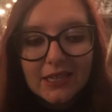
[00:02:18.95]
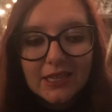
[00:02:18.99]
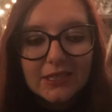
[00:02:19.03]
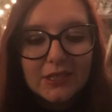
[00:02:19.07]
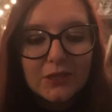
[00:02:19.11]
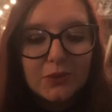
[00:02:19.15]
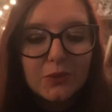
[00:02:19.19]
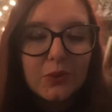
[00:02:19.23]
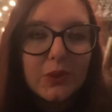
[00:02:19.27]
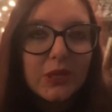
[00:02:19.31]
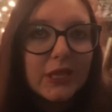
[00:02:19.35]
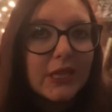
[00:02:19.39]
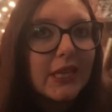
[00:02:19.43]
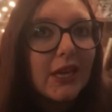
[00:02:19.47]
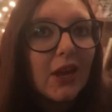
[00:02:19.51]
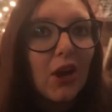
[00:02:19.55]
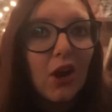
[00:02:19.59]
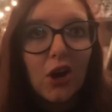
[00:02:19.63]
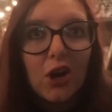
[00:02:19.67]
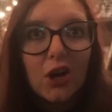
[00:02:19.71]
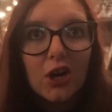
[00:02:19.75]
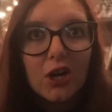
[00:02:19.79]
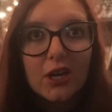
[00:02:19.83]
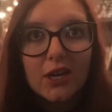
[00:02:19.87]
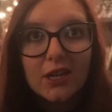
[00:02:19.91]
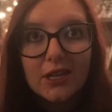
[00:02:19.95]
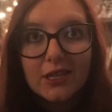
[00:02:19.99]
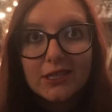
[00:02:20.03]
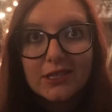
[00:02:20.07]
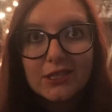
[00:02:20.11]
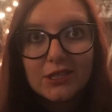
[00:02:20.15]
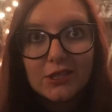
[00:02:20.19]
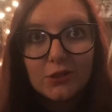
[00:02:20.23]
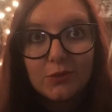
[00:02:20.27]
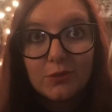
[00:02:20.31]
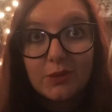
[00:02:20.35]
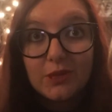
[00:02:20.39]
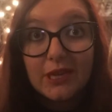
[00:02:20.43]
It's really hard
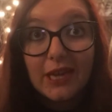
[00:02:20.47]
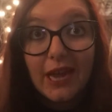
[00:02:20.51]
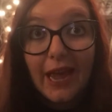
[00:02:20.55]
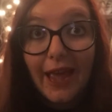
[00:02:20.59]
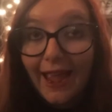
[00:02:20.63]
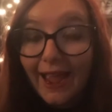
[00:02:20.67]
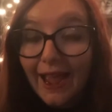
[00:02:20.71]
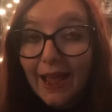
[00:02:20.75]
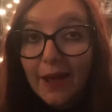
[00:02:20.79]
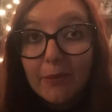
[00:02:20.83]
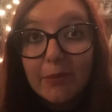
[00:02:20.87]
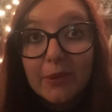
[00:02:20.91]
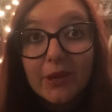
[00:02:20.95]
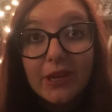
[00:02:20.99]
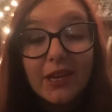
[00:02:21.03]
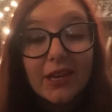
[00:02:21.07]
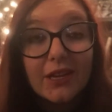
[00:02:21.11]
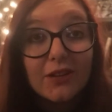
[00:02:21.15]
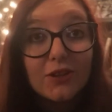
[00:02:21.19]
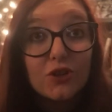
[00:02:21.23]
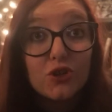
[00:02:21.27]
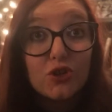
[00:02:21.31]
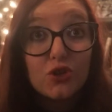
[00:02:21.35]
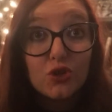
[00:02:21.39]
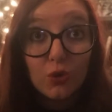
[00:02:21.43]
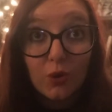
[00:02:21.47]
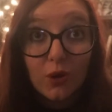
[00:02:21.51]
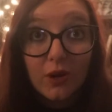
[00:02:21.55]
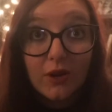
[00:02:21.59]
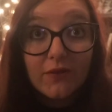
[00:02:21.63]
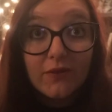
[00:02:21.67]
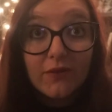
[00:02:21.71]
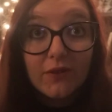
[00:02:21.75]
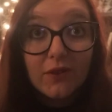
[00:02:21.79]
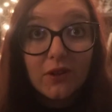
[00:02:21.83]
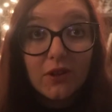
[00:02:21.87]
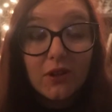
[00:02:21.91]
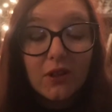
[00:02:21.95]
to be happy and
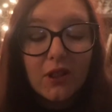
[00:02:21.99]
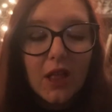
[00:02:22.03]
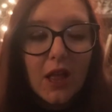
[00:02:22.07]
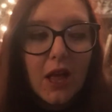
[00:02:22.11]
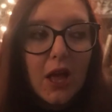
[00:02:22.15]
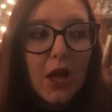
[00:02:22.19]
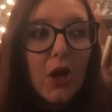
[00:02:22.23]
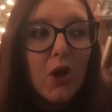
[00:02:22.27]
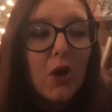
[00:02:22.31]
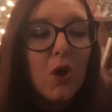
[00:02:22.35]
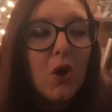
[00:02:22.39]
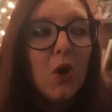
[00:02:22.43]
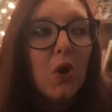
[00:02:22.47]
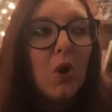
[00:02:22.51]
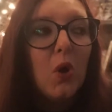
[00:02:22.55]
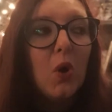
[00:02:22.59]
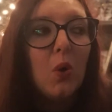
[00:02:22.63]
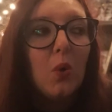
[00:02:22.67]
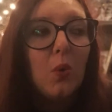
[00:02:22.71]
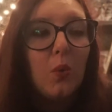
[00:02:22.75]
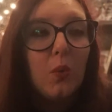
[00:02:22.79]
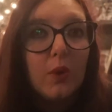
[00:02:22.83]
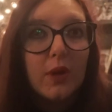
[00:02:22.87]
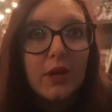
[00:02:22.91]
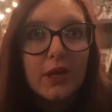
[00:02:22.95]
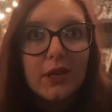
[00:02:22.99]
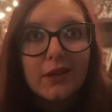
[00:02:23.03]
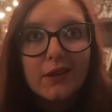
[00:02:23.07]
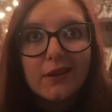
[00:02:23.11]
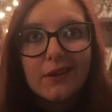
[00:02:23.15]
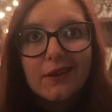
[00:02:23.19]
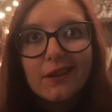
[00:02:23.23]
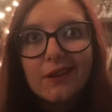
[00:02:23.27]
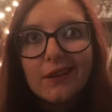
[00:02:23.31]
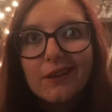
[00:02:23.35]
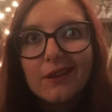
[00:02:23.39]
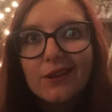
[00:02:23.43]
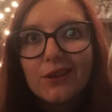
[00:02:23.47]
joyful
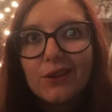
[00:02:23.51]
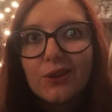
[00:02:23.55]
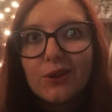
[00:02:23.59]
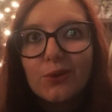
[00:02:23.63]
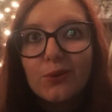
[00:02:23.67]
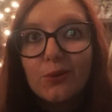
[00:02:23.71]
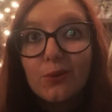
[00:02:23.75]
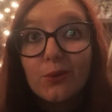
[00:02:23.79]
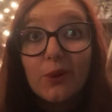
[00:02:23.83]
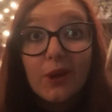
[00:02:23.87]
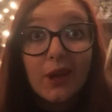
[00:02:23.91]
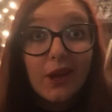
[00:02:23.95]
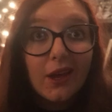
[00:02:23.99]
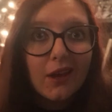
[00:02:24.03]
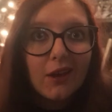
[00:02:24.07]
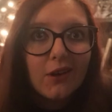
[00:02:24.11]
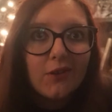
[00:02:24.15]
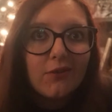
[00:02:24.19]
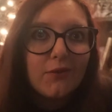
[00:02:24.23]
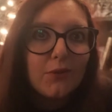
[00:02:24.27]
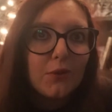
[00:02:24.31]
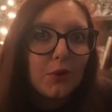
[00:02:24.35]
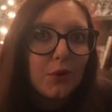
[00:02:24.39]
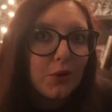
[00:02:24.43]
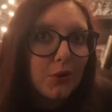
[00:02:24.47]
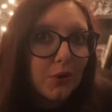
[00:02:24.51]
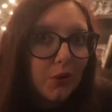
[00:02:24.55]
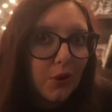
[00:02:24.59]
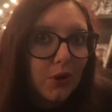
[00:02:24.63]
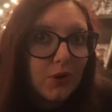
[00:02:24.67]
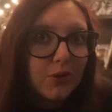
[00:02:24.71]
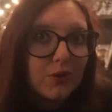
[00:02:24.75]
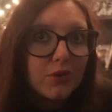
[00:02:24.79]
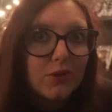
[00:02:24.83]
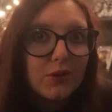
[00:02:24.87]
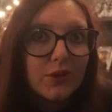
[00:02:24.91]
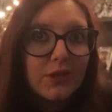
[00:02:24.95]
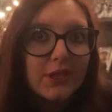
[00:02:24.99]
when you can't afford
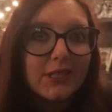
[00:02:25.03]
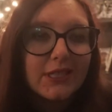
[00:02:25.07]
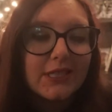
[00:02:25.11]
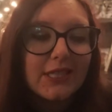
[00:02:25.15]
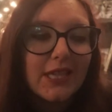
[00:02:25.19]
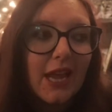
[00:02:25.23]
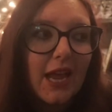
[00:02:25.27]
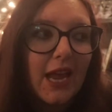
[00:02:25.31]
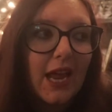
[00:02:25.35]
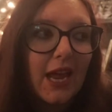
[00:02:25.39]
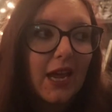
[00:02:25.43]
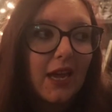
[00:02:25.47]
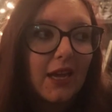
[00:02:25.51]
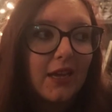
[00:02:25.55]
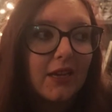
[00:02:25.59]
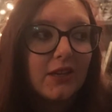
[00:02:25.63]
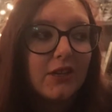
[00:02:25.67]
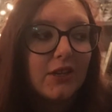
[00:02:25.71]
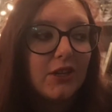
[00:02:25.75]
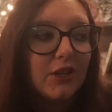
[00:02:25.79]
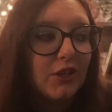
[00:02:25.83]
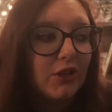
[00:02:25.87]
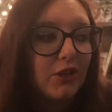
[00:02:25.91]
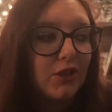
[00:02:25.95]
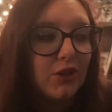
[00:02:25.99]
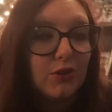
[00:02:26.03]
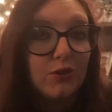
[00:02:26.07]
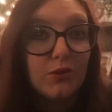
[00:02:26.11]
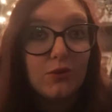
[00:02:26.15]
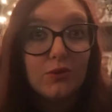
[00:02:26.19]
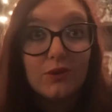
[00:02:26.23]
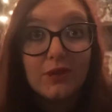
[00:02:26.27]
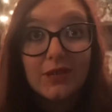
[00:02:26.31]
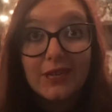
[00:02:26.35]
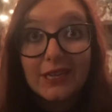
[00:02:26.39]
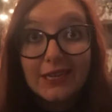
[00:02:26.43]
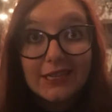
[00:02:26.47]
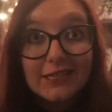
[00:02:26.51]
groceries and you
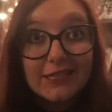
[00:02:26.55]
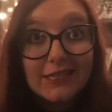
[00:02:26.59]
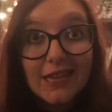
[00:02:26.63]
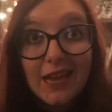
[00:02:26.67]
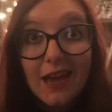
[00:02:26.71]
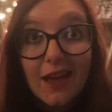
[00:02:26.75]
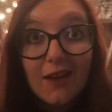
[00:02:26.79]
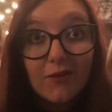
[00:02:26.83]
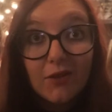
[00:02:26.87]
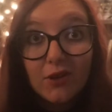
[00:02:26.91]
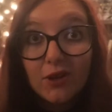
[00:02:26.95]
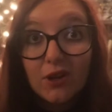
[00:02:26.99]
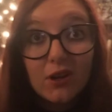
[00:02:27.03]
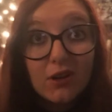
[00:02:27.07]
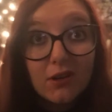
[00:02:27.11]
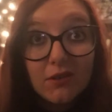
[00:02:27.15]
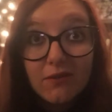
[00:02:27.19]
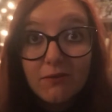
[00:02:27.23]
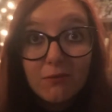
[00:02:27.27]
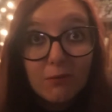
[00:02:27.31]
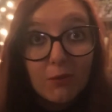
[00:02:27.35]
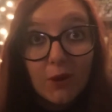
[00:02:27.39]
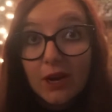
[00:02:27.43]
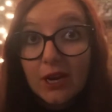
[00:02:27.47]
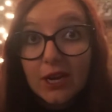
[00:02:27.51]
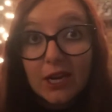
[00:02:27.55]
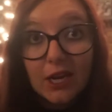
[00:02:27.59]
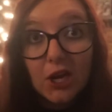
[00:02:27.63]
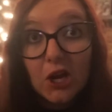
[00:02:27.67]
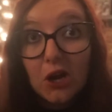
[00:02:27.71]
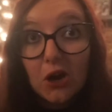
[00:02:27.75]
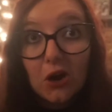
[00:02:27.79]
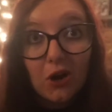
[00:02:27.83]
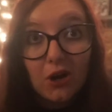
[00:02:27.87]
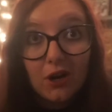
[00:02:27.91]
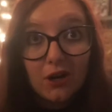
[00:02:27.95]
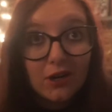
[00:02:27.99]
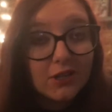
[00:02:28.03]
need to have a running
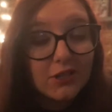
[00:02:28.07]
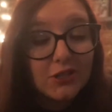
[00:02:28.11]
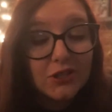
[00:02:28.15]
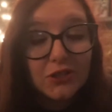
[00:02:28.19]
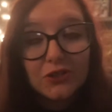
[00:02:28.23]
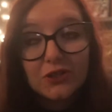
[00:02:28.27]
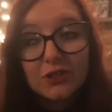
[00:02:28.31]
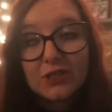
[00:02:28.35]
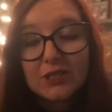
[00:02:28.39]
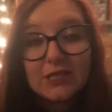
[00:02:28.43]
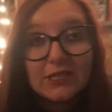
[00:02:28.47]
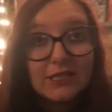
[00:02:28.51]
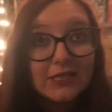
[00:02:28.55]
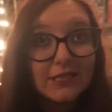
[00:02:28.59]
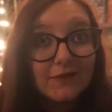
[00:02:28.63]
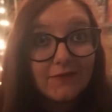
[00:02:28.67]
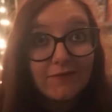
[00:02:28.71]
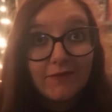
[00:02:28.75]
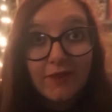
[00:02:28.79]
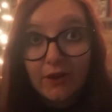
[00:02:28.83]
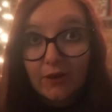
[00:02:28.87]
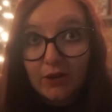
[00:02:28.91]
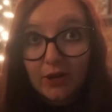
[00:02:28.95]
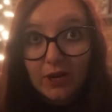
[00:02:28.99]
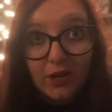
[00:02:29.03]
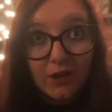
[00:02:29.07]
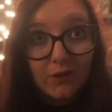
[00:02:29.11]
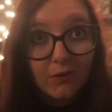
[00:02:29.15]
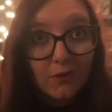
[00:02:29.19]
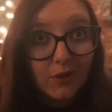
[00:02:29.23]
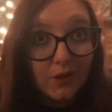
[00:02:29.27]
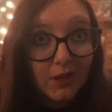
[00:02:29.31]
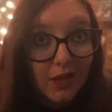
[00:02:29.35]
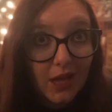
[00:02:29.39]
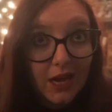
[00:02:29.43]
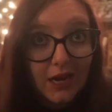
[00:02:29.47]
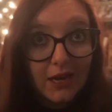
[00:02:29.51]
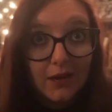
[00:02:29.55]
car because yours is very
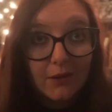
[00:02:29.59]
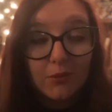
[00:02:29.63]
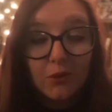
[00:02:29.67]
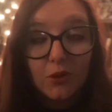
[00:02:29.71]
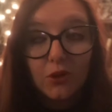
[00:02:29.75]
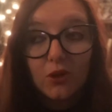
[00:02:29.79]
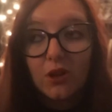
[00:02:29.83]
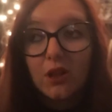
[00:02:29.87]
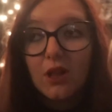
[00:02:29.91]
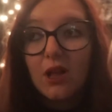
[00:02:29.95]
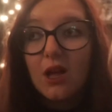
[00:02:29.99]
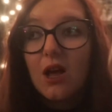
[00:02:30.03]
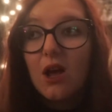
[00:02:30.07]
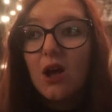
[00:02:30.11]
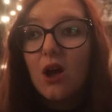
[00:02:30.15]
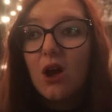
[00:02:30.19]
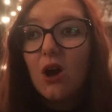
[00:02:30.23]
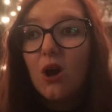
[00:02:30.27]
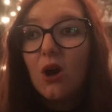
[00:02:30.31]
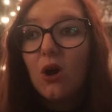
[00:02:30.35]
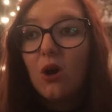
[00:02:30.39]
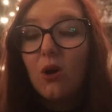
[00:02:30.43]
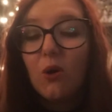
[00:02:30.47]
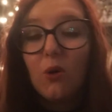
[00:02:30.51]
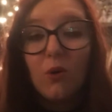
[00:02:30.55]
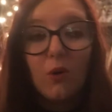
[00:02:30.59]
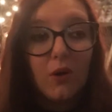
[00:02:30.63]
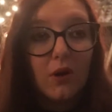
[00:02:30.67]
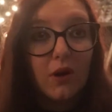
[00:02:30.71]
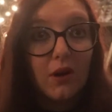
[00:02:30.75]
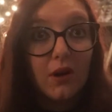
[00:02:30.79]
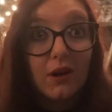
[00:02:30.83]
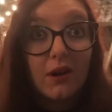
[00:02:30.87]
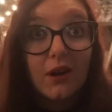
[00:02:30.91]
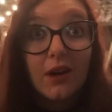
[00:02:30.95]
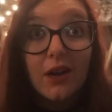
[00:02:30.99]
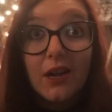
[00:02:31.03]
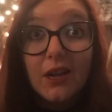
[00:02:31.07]
unreliable
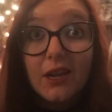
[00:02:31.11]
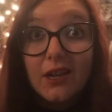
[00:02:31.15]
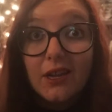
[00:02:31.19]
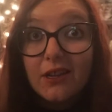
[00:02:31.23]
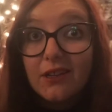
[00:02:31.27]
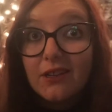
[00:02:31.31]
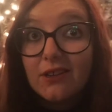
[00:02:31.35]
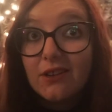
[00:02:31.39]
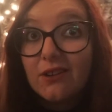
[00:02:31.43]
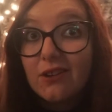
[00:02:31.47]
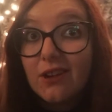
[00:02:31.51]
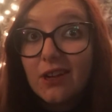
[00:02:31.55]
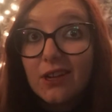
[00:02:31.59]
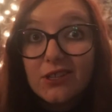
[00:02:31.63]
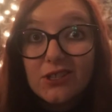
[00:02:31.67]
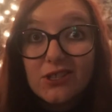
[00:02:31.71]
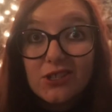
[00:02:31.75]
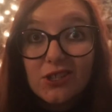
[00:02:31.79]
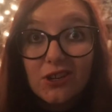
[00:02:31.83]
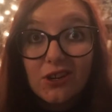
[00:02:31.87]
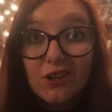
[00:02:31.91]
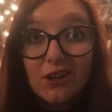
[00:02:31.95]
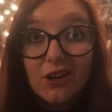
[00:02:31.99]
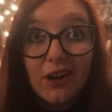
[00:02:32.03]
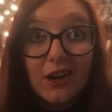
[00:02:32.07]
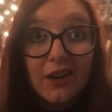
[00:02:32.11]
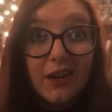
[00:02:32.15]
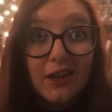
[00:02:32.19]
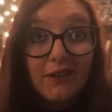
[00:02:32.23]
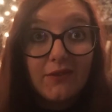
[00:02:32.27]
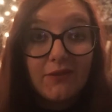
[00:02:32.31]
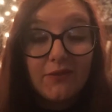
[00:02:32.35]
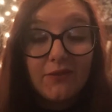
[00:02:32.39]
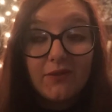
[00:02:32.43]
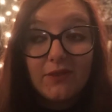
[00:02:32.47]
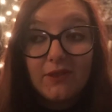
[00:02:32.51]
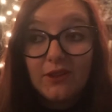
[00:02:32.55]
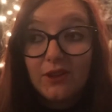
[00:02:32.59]
or you're not sure if
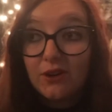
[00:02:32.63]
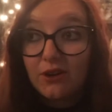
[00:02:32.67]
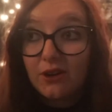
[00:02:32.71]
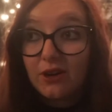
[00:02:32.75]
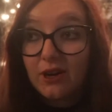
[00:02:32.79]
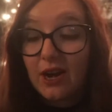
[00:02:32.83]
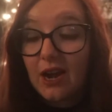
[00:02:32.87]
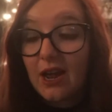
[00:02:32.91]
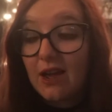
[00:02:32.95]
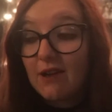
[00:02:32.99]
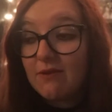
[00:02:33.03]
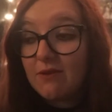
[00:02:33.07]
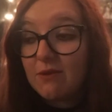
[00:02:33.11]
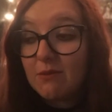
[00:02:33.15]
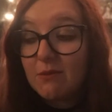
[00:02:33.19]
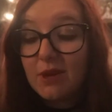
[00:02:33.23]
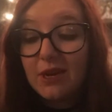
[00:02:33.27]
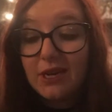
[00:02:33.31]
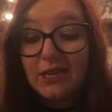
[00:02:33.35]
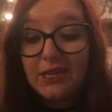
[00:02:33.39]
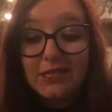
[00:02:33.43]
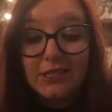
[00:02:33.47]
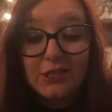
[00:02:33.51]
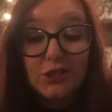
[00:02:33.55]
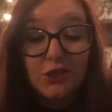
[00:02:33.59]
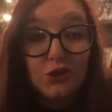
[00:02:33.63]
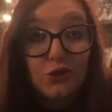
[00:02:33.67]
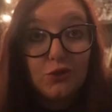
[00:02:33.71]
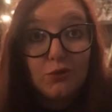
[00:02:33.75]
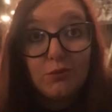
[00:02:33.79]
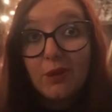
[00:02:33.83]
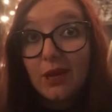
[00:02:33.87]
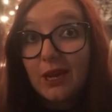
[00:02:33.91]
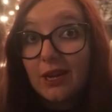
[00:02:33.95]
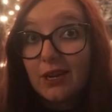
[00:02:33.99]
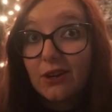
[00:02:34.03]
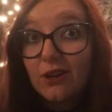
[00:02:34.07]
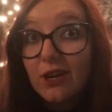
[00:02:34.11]
you're gonna have the money to
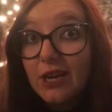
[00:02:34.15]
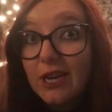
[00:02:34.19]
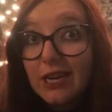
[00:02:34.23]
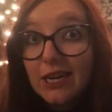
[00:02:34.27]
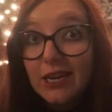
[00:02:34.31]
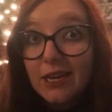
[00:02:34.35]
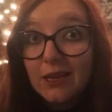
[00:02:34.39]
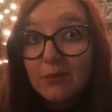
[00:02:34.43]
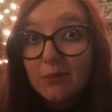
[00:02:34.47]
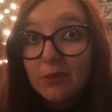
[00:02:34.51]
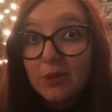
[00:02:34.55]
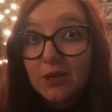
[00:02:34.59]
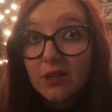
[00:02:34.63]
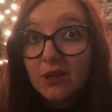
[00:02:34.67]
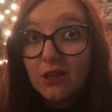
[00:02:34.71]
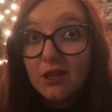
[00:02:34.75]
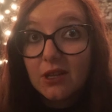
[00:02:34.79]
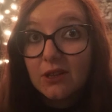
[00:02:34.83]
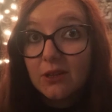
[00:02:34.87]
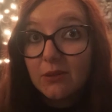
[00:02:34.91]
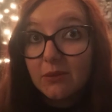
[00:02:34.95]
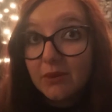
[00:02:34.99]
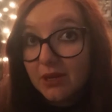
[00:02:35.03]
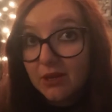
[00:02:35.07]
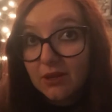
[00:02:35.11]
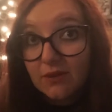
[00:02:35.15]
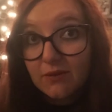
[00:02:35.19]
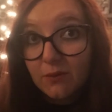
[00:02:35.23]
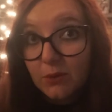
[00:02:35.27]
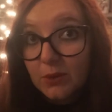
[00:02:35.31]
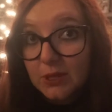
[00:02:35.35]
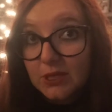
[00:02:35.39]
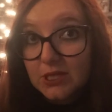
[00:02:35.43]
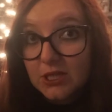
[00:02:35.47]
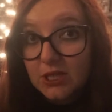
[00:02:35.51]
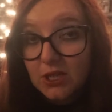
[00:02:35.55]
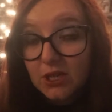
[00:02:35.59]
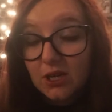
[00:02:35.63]
pay your heating bill in the middle of
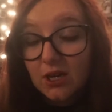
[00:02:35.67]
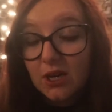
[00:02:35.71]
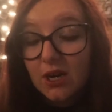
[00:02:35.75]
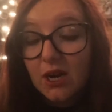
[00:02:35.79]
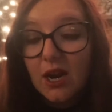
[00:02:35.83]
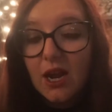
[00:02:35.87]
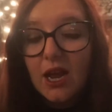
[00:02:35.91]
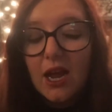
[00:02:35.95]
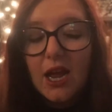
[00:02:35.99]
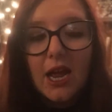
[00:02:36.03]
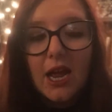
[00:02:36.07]
winter.